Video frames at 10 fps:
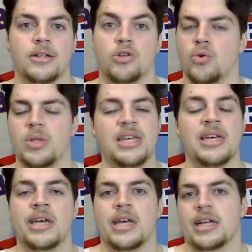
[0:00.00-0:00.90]
Gooley.
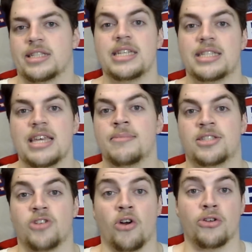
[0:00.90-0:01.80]
Because this team is
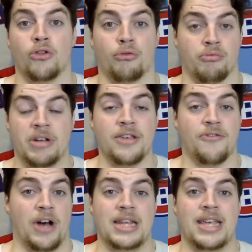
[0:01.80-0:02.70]
starting to look really
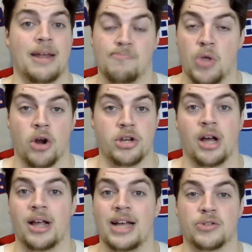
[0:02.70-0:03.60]
fun again. Our
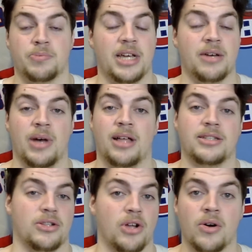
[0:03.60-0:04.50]
young guys are playing well.
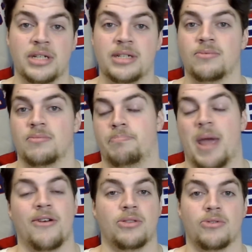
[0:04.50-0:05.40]
Ylonen,
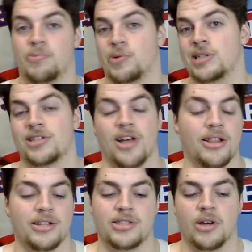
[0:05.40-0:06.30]
Barron looked pretty
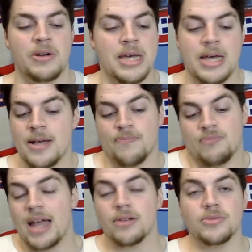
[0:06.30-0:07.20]
solid. So,
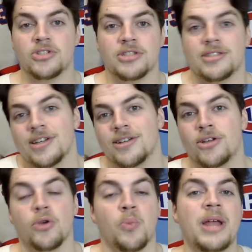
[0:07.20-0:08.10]
man, it was just a
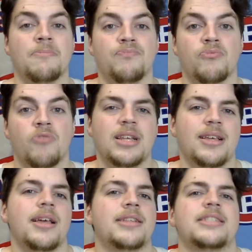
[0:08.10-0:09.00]
good win. Right?
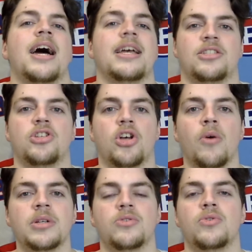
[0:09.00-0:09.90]
It's nice. You go
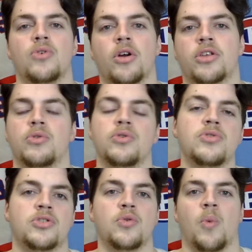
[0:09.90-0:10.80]
into New York, you
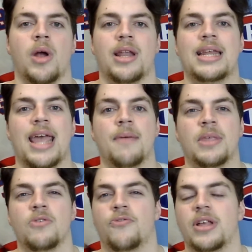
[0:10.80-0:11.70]
lose 2-1 on a game
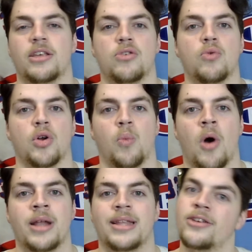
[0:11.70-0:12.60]
that you feel like you could have
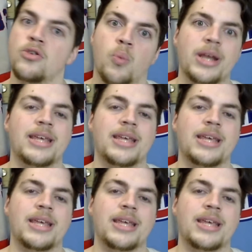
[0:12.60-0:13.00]
won, and then you win a